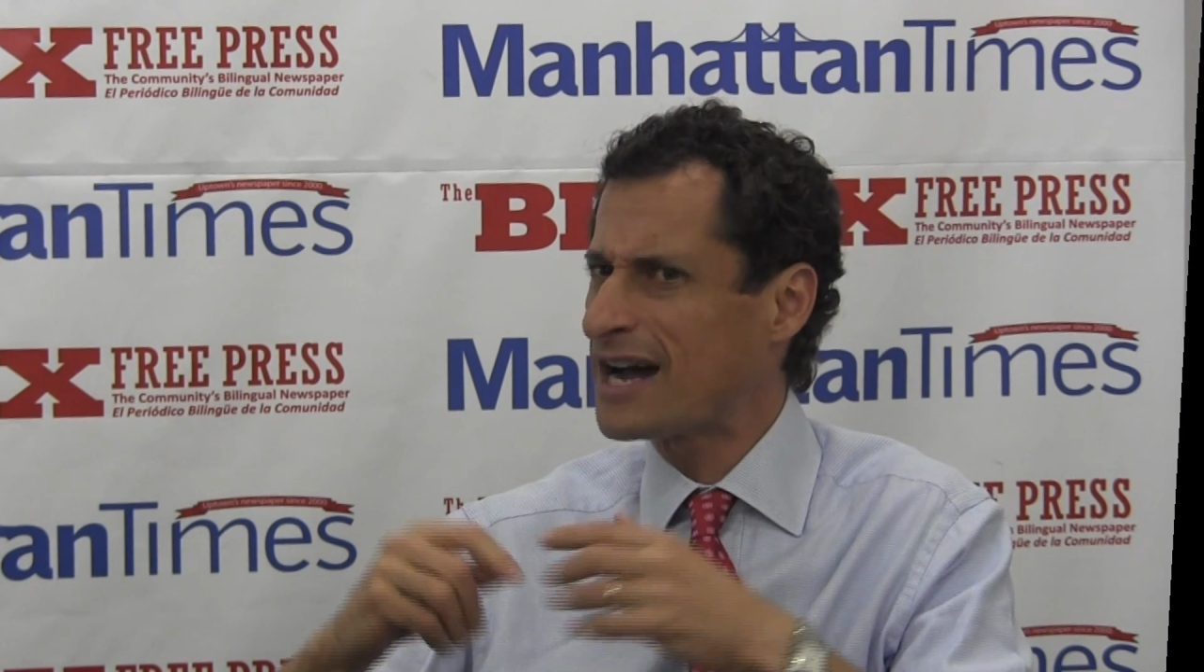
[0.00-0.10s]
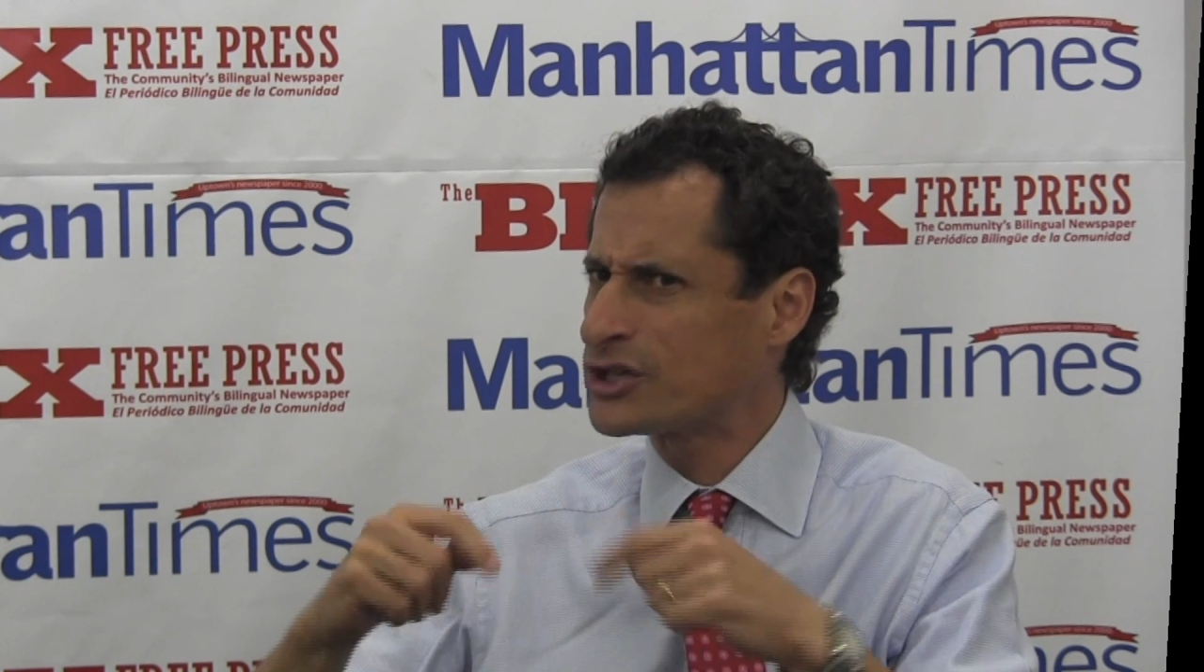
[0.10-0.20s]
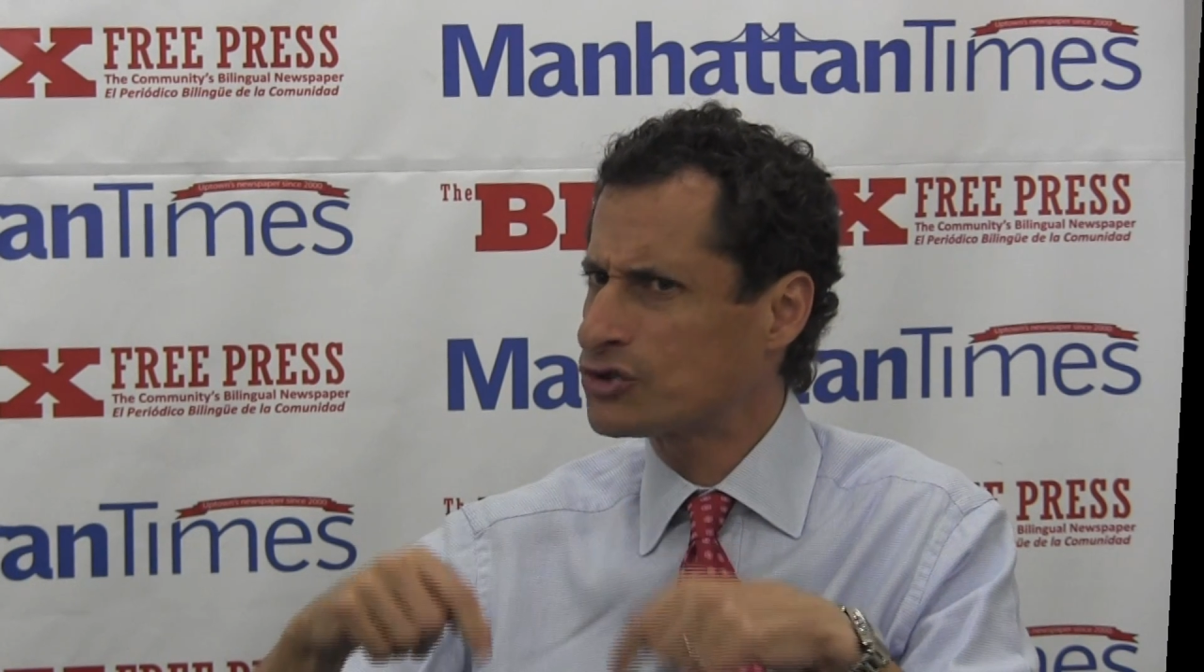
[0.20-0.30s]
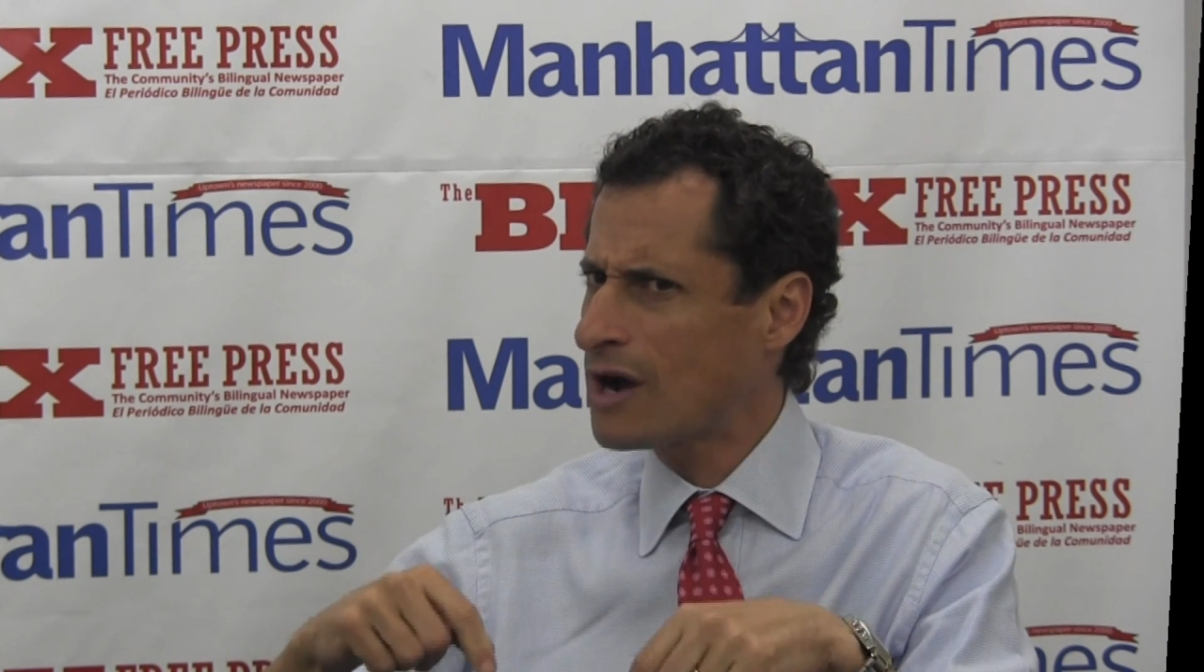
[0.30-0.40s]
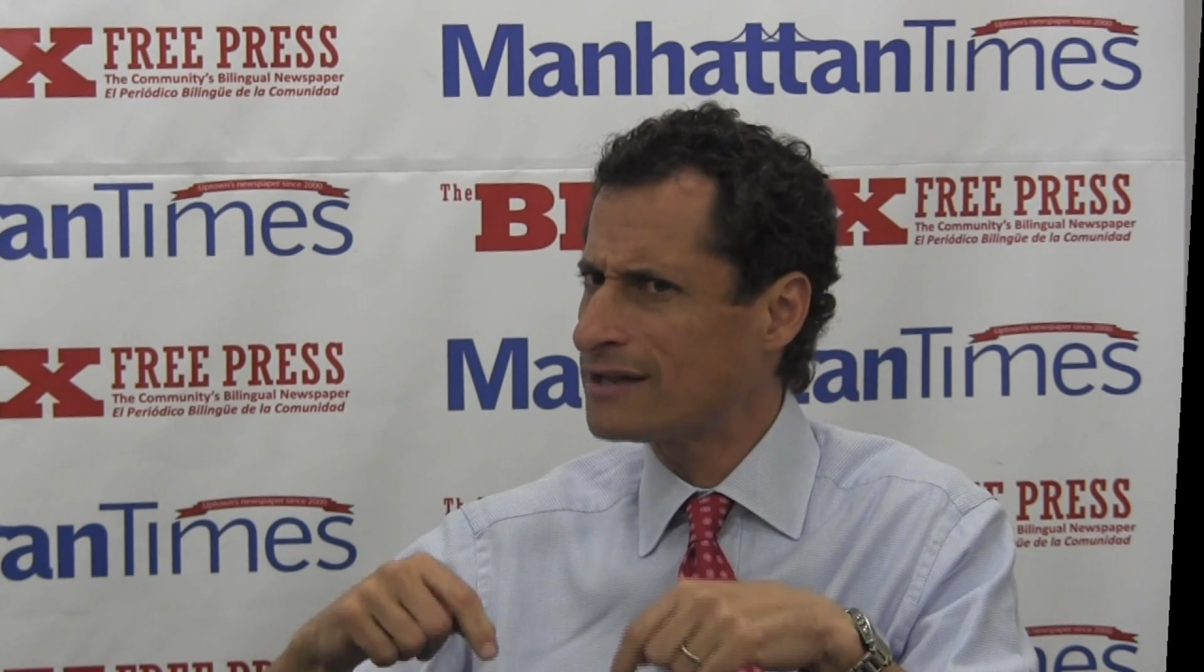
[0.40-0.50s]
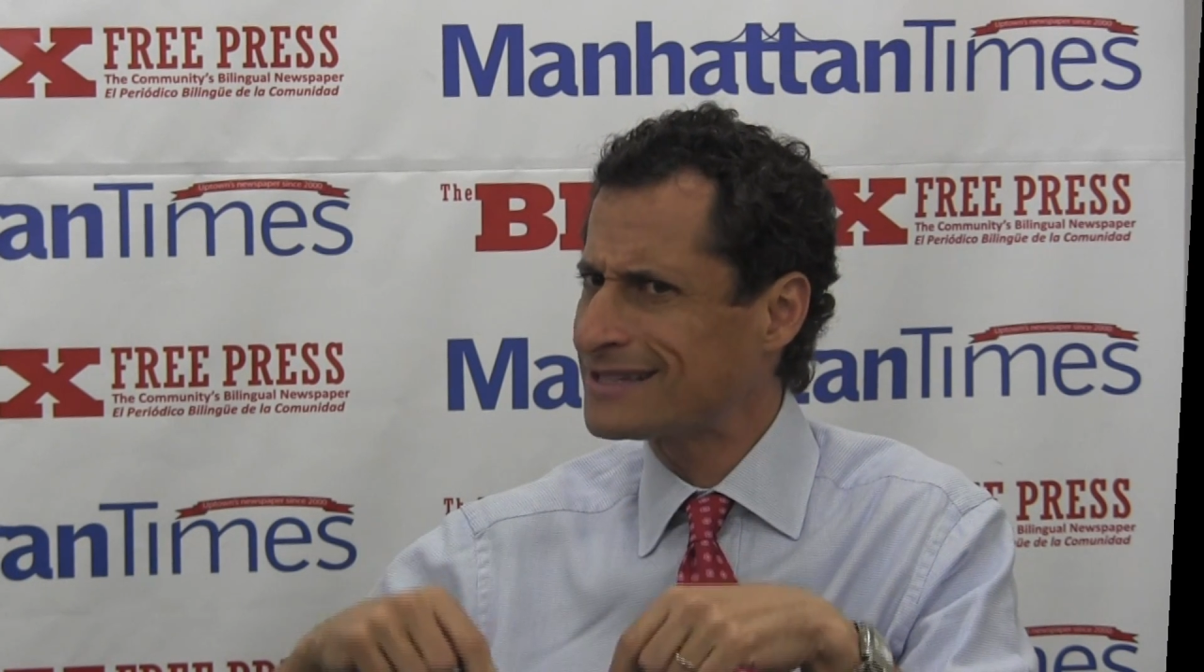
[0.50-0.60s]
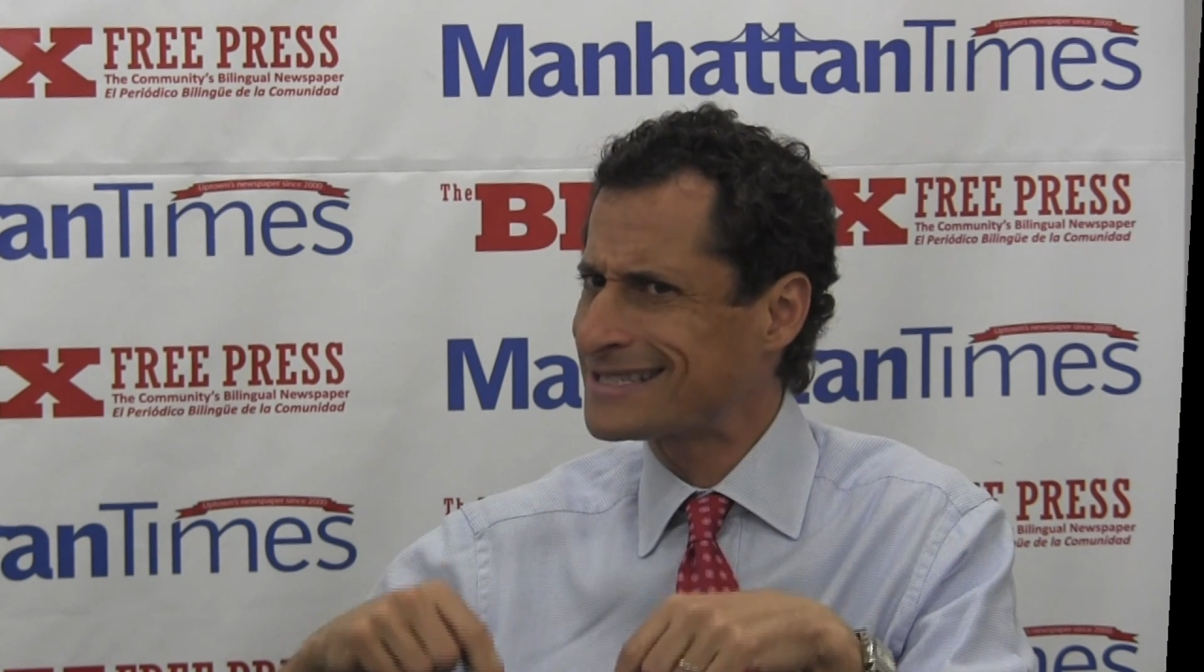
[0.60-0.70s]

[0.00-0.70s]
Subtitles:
I tried the